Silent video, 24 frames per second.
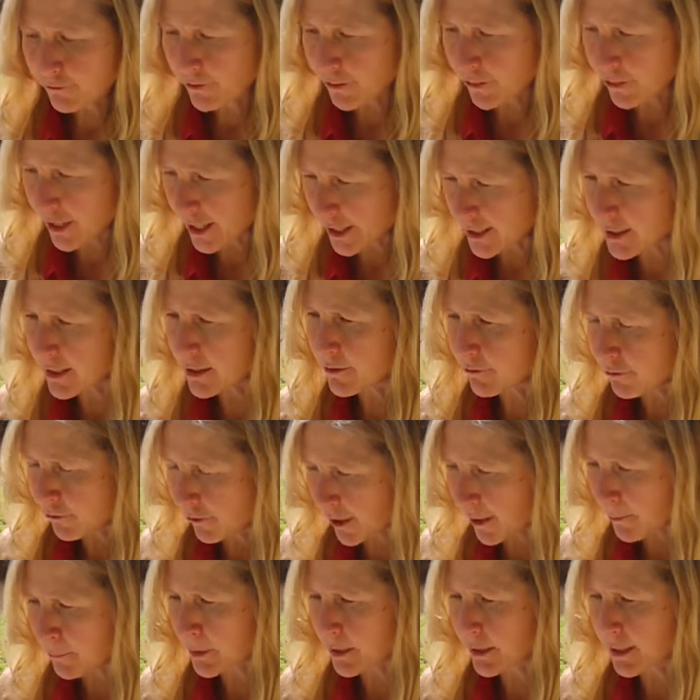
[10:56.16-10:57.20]
things in
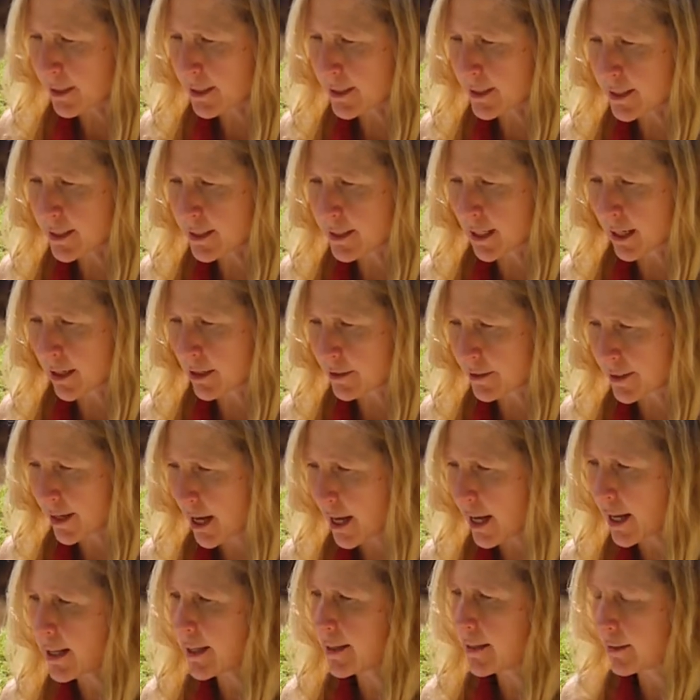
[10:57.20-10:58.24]
families are
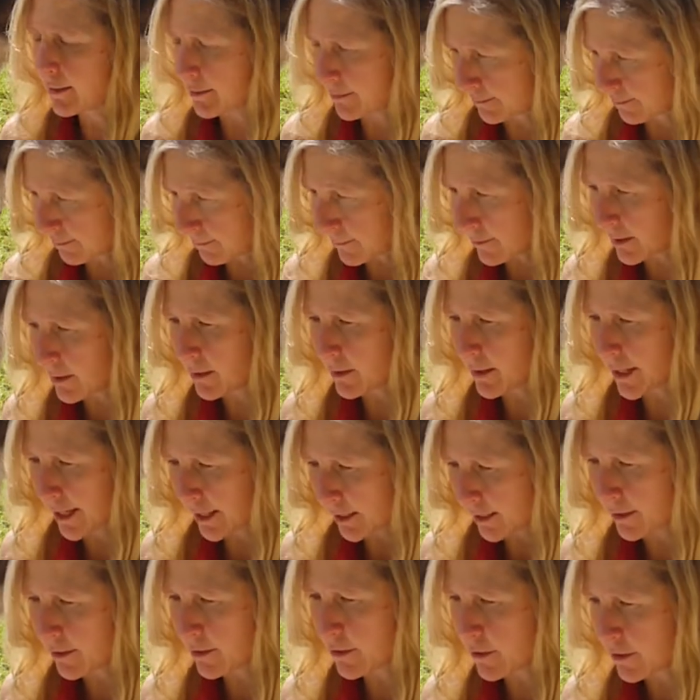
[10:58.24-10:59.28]
not like
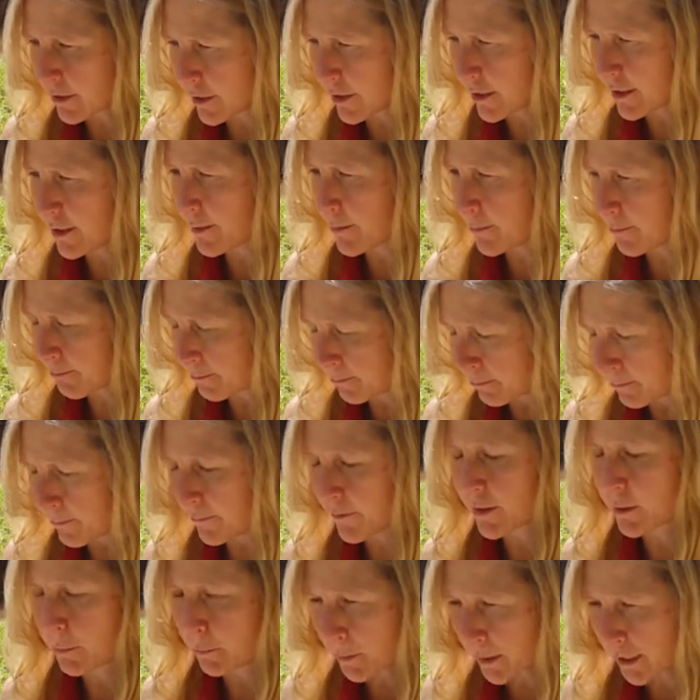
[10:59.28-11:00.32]
the
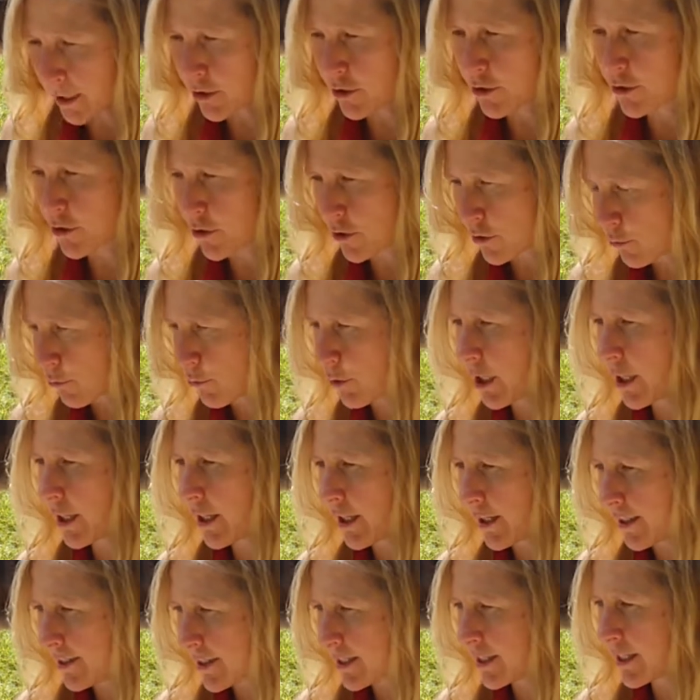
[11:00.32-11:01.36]
pictures
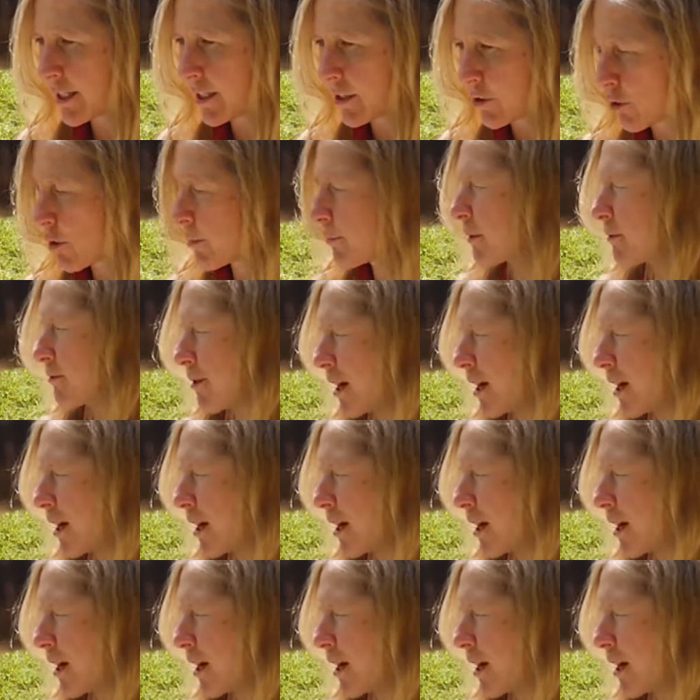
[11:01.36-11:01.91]
we see in Norman